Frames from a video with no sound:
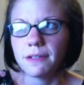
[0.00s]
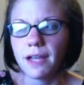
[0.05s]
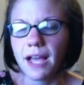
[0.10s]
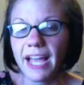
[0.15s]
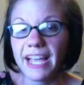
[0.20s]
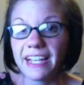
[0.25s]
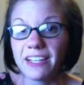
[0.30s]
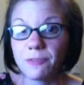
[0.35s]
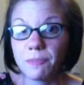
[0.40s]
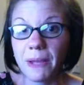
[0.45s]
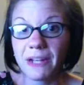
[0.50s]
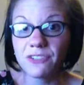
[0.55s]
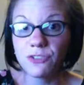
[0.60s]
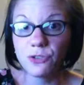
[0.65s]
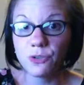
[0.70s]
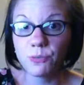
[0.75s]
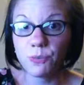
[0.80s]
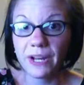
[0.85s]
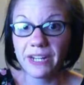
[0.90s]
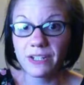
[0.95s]
expect
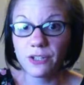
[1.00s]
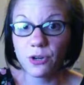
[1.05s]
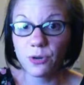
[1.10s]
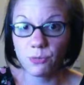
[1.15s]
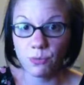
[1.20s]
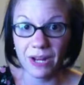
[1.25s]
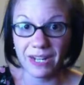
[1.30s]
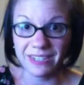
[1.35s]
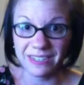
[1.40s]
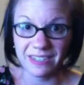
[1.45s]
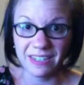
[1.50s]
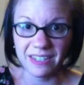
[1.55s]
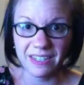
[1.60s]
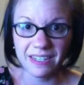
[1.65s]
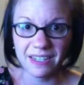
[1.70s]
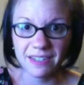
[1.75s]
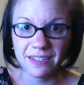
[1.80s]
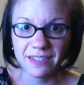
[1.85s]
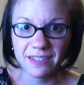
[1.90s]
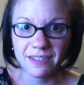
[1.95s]
you to write
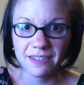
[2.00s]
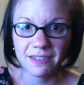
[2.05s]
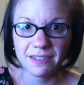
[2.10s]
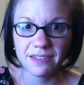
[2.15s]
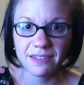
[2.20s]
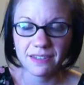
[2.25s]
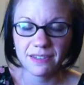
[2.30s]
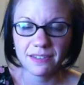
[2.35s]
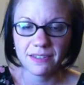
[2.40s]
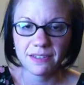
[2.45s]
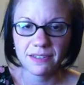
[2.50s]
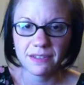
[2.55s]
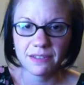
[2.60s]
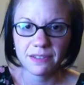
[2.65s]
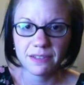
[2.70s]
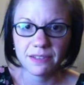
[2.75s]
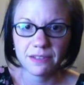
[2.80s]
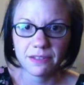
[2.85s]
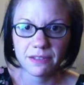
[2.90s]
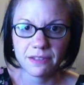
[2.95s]
correctly
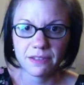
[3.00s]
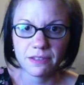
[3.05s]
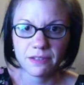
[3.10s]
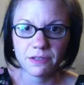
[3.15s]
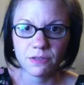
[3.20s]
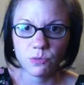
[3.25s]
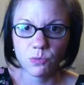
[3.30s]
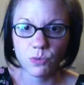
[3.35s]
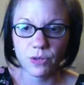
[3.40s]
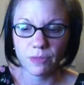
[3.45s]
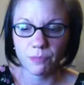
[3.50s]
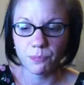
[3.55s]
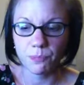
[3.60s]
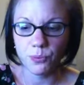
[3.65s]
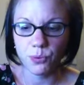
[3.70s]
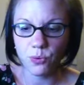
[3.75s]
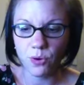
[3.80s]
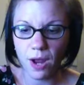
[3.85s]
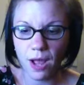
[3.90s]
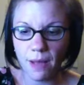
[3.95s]
with
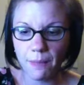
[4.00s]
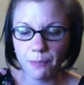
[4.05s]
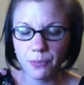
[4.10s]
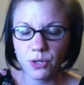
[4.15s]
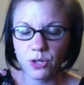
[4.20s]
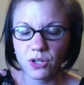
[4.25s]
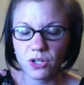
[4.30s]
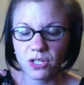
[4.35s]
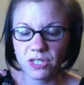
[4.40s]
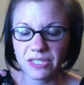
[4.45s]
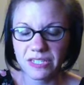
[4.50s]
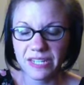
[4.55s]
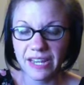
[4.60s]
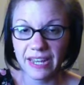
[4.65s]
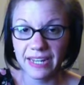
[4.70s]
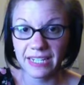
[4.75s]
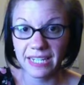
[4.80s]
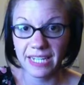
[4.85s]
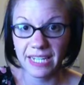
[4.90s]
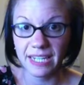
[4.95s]
proper
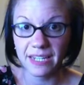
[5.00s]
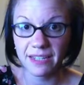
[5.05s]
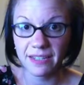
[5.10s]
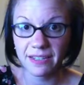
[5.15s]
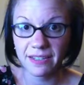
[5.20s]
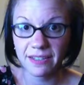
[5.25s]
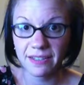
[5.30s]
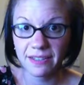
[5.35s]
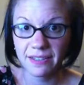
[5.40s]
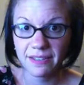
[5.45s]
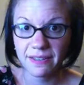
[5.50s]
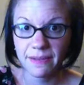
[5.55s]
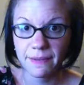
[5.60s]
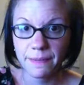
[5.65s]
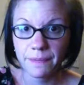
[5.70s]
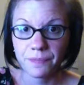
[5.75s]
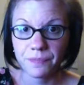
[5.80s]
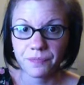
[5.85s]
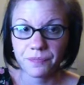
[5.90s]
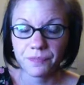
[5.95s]
technique.
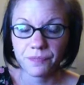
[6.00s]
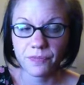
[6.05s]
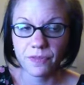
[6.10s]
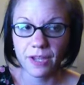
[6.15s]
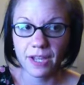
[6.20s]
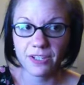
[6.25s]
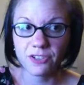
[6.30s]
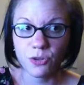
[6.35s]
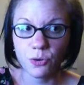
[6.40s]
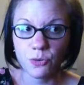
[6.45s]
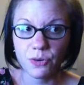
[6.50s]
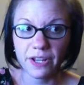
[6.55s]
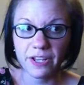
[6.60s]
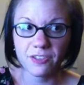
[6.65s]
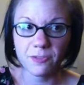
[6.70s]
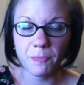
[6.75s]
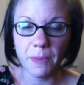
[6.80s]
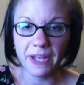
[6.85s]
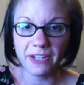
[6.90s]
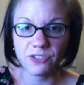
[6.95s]
I don't
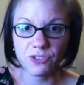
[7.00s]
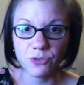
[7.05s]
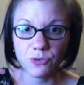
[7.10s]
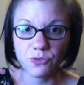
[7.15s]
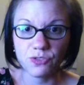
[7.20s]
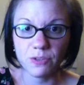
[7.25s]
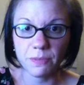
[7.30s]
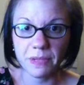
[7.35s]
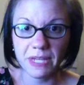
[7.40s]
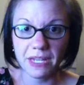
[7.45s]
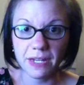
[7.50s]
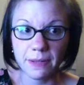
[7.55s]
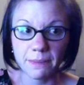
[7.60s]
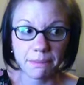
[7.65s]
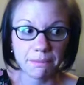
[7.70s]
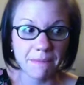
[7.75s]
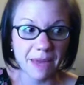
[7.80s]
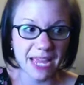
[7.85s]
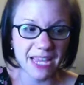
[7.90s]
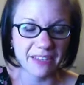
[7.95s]
expect you to be an
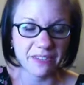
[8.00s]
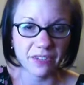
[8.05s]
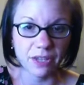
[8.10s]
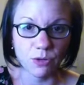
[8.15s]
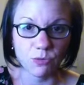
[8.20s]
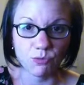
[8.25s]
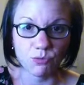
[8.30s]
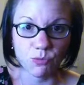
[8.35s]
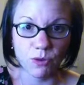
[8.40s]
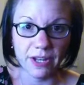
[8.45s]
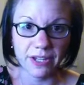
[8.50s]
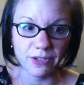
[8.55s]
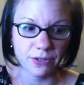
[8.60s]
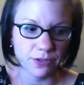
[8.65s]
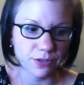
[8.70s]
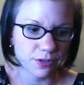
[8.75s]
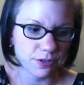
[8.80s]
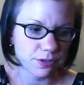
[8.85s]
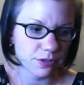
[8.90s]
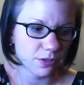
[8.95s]
amazing
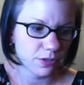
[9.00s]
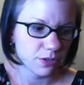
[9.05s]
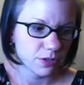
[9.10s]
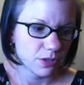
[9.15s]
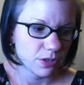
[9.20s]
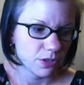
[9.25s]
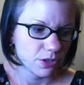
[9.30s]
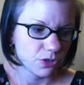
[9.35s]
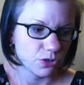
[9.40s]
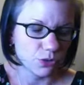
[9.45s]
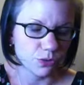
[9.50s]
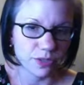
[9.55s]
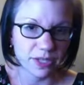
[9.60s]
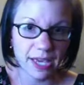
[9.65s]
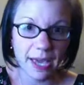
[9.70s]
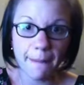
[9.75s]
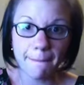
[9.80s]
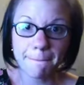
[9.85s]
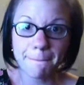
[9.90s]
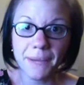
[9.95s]
writer. You can
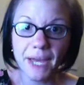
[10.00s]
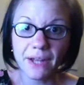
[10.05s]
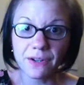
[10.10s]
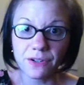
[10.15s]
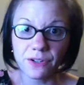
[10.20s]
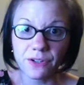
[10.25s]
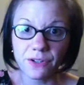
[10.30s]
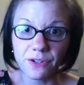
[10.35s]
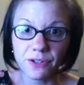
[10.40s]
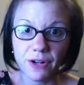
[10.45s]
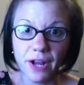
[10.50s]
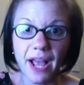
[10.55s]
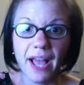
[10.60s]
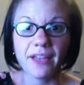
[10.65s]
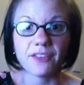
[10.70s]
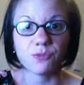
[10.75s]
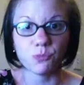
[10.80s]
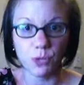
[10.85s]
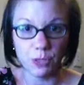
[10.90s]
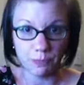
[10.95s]
get better
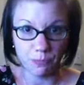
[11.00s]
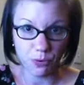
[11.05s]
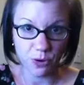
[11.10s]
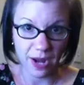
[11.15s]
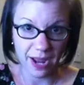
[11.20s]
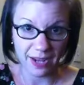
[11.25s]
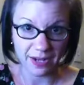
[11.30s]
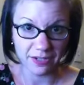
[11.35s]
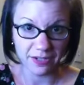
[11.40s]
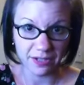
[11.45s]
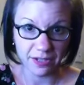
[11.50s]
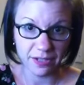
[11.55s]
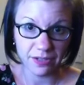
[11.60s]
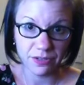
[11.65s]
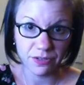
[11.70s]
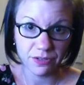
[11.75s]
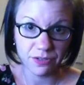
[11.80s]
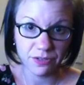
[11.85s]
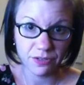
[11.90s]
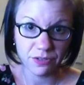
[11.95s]
as we
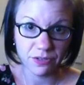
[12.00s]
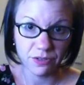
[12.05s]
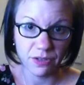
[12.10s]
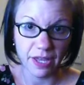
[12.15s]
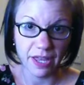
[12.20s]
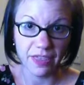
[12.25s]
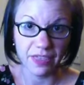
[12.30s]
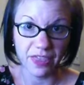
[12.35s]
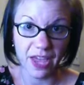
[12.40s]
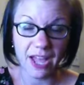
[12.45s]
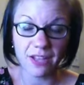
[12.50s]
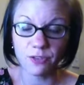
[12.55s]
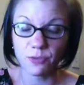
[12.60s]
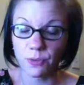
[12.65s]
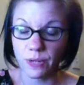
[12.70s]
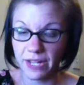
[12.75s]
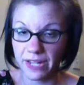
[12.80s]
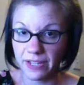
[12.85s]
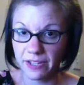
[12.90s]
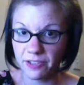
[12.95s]
practice. And that's
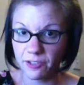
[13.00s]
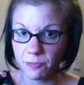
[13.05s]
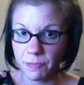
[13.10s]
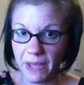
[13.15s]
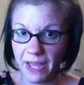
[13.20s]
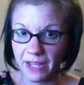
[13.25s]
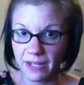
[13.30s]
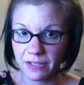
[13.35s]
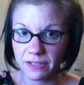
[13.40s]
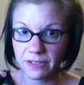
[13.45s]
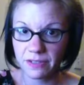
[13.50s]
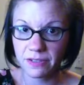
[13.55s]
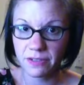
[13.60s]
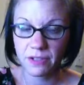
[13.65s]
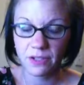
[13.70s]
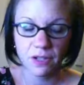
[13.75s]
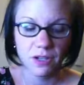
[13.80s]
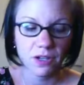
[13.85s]
what I expect.